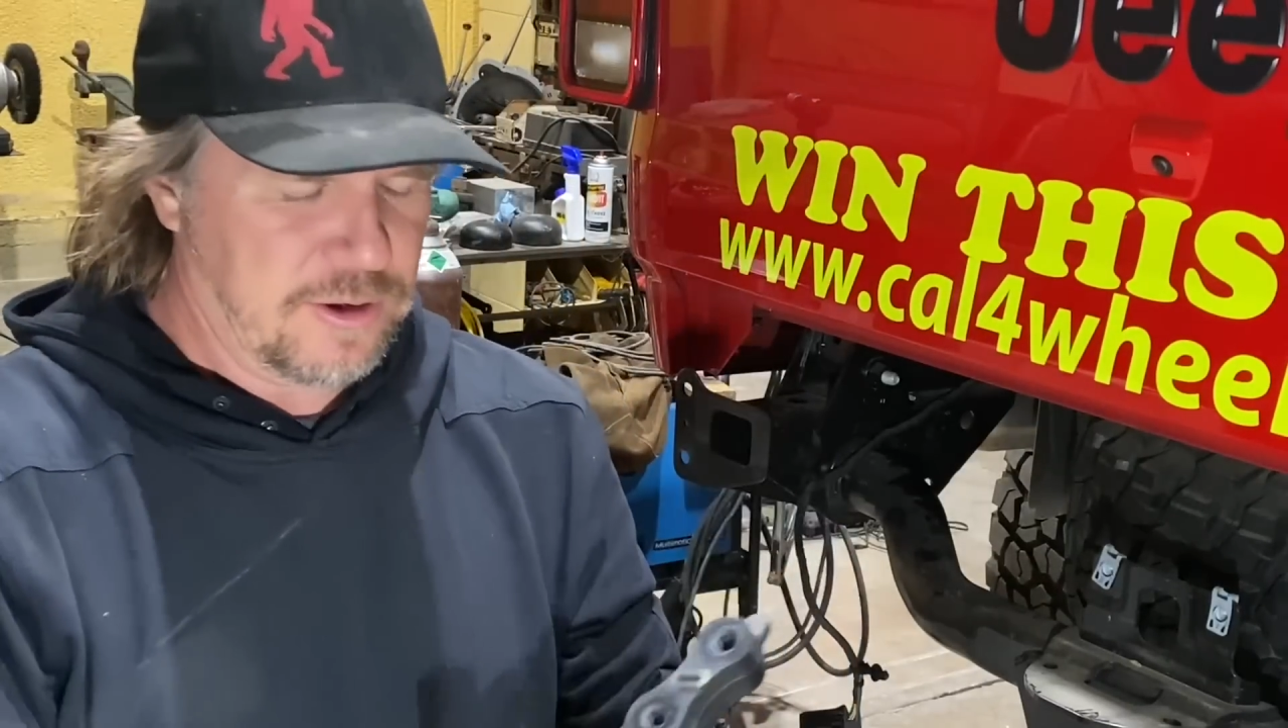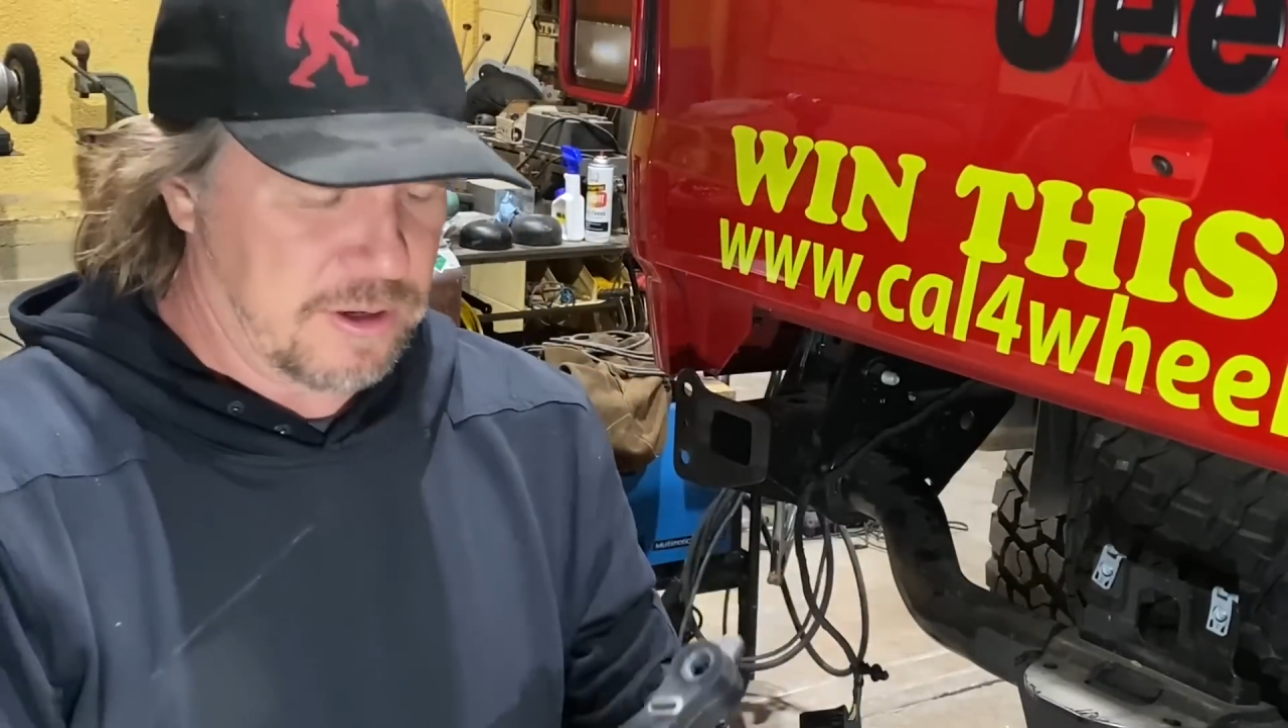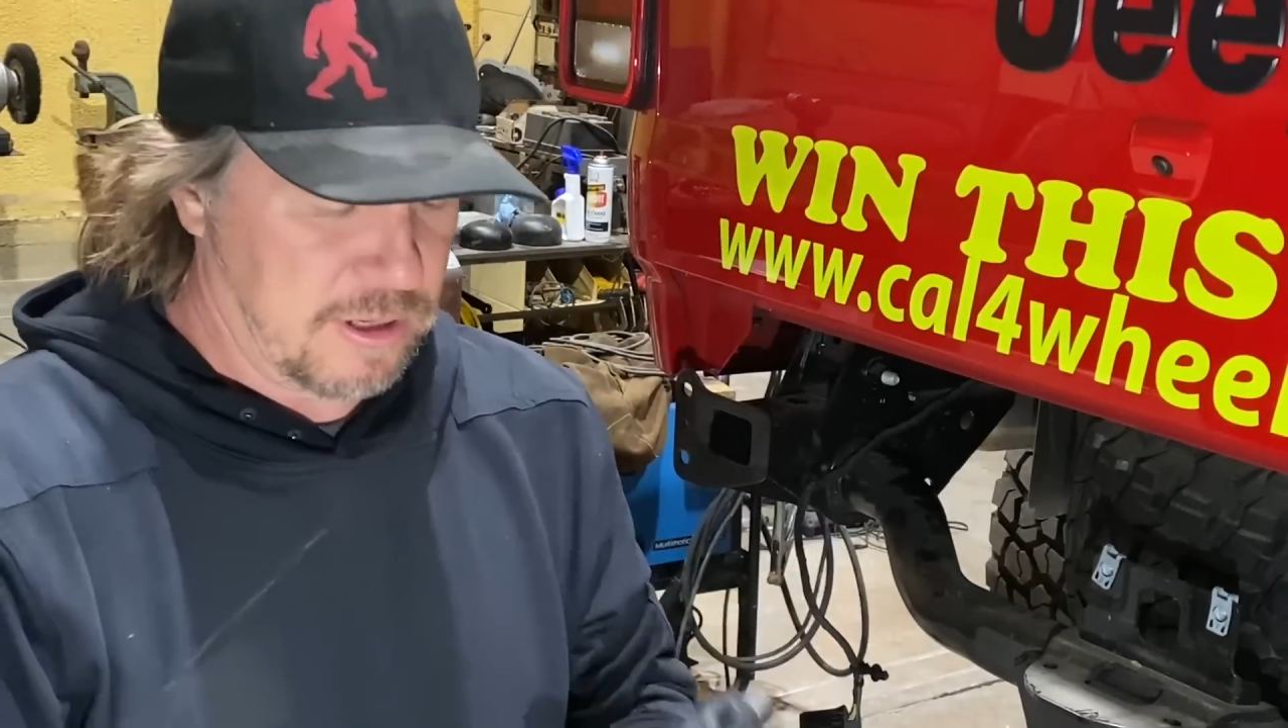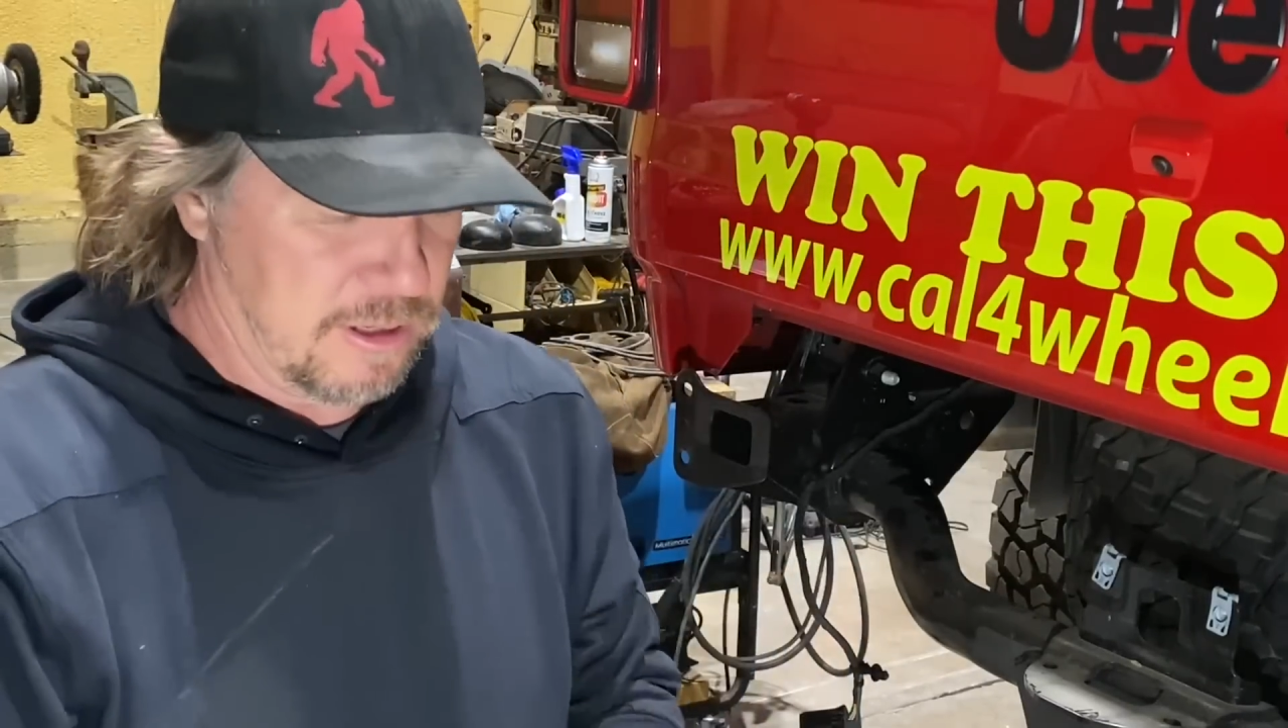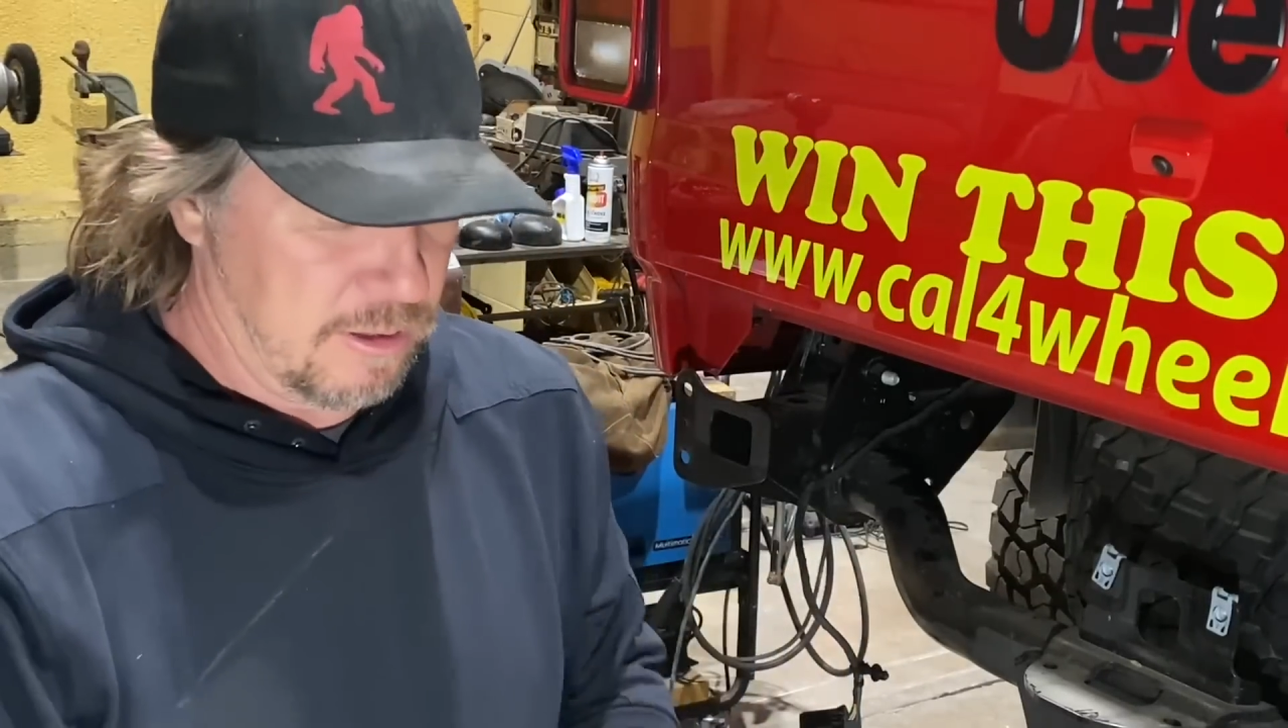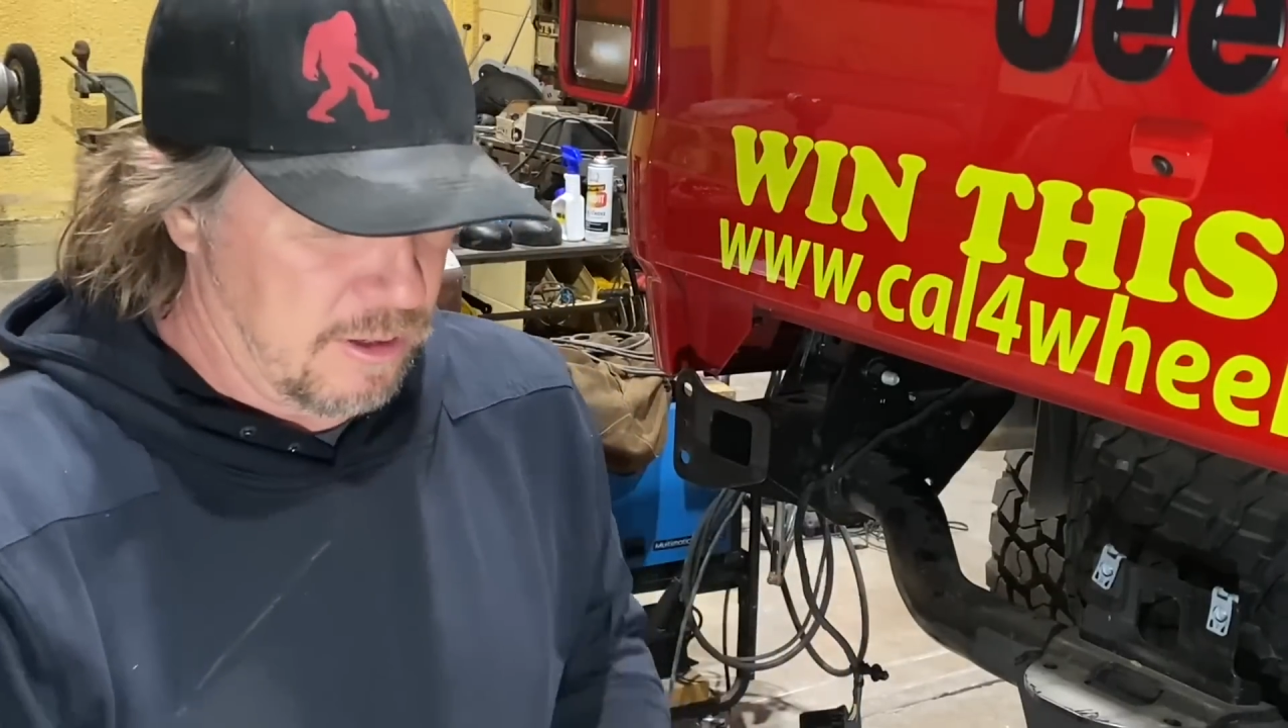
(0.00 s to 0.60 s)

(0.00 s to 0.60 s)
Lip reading: hook.